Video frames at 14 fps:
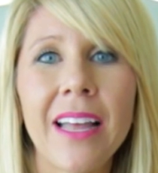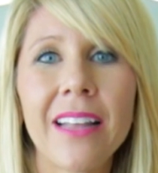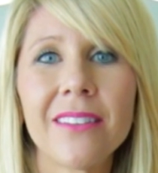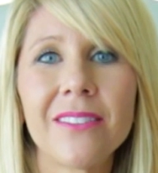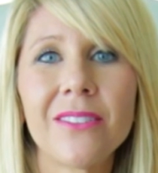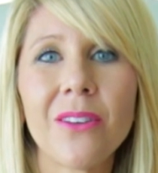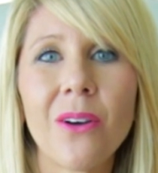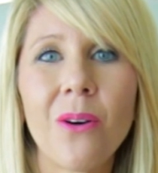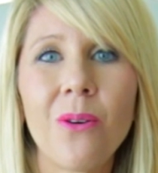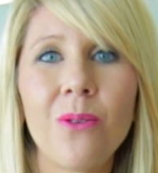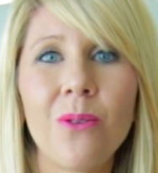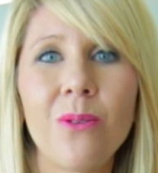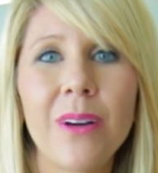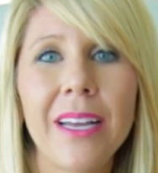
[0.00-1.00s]
that's
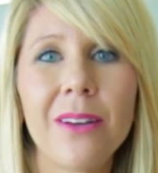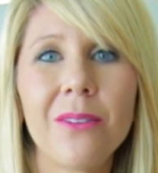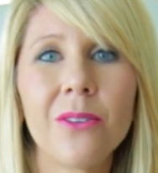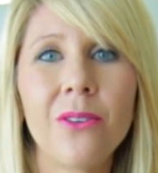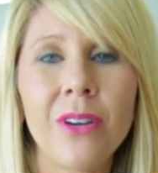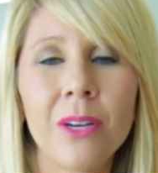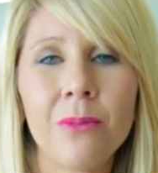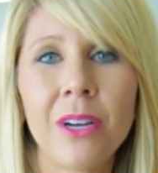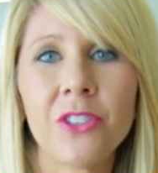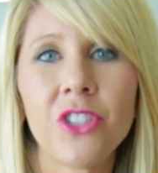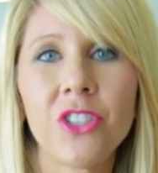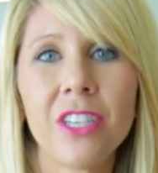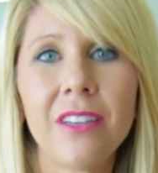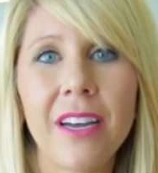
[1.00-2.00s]
so good at what
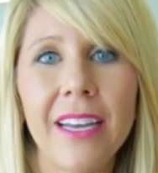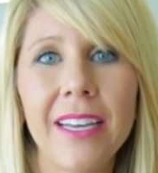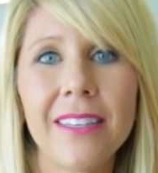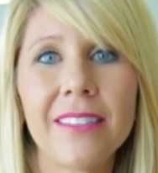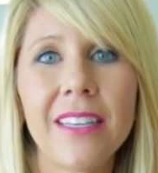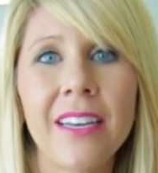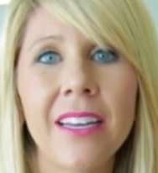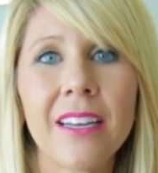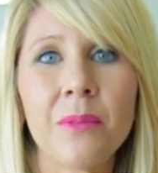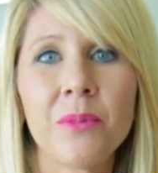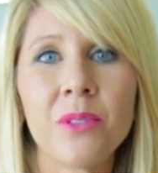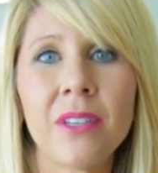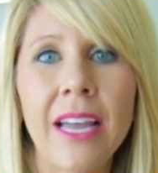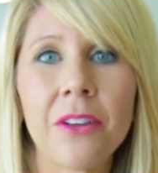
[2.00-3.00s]
she does and it
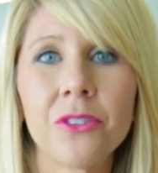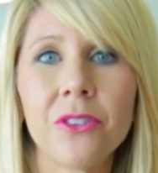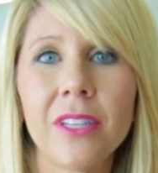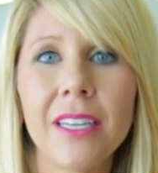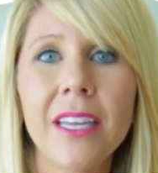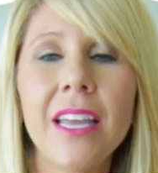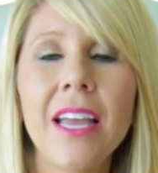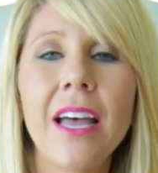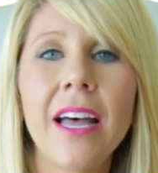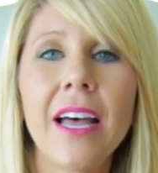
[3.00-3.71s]
comes naturally,